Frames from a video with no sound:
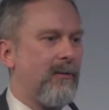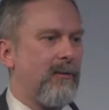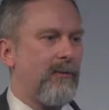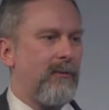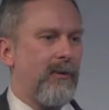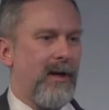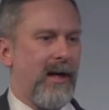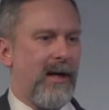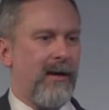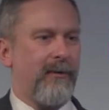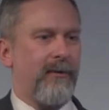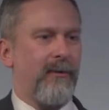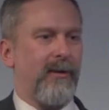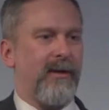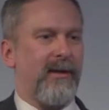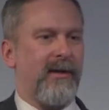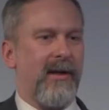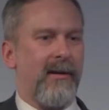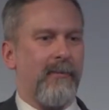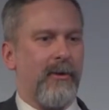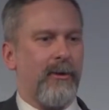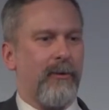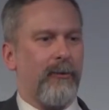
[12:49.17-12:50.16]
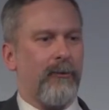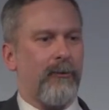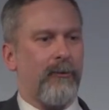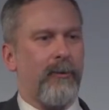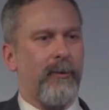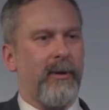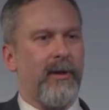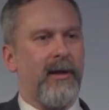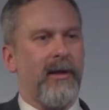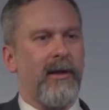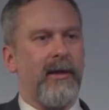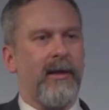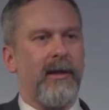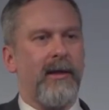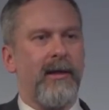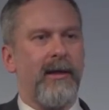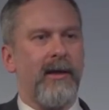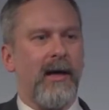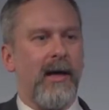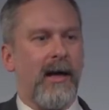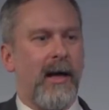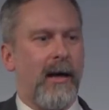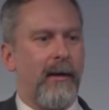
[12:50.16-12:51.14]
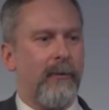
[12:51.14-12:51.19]
We're now doing demos.
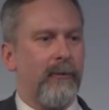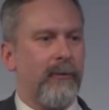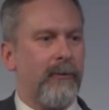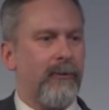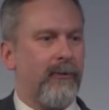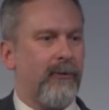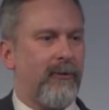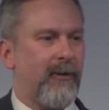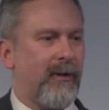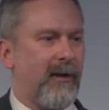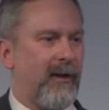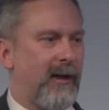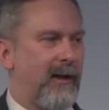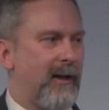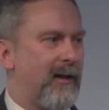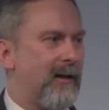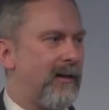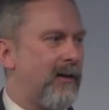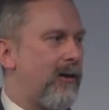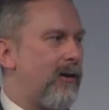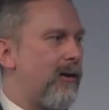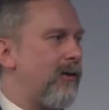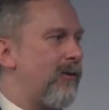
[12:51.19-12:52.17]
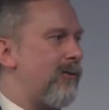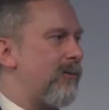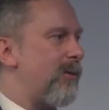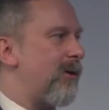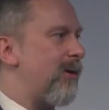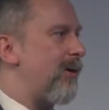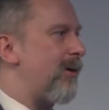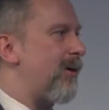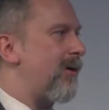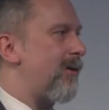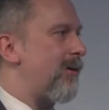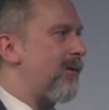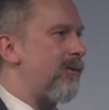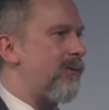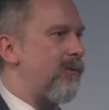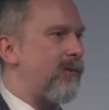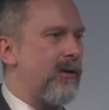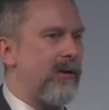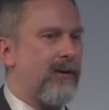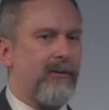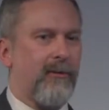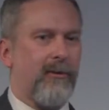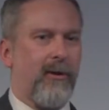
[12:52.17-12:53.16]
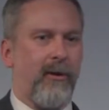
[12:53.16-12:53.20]
I was a large part of
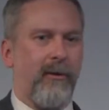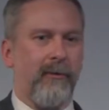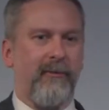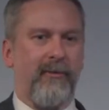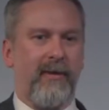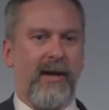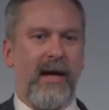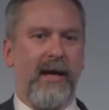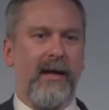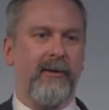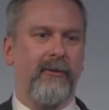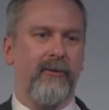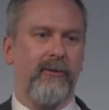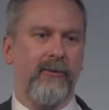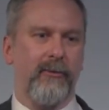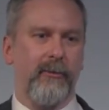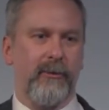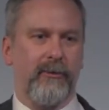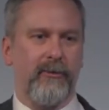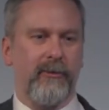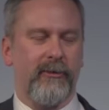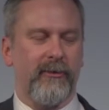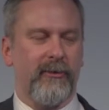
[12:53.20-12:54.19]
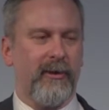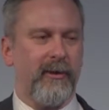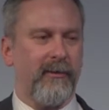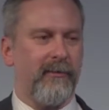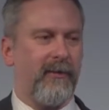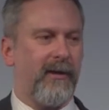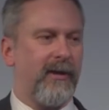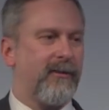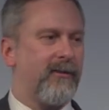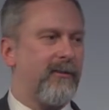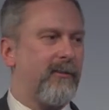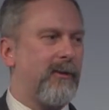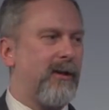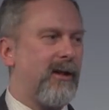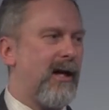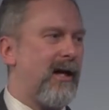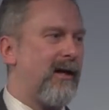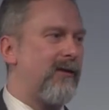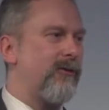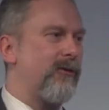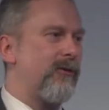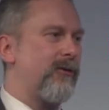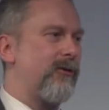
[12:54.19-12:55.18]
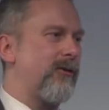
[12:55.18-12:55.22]
what is called FLASH, which is the Flexible
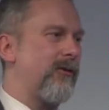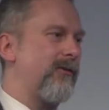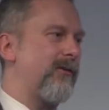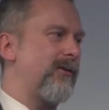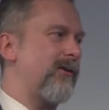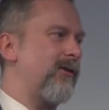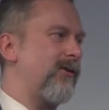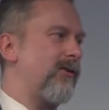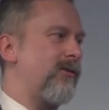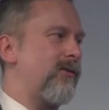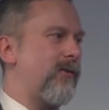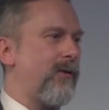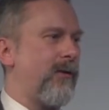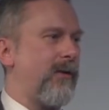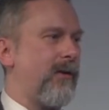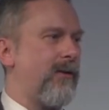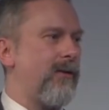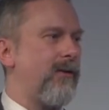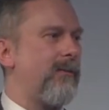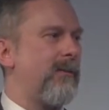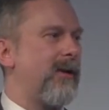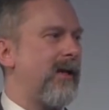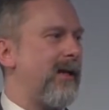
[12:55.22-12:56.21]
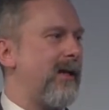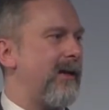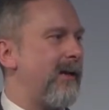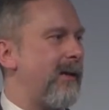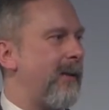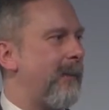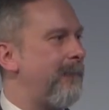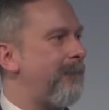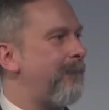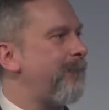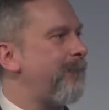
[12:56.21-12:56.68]
Agile Services for the Homeland.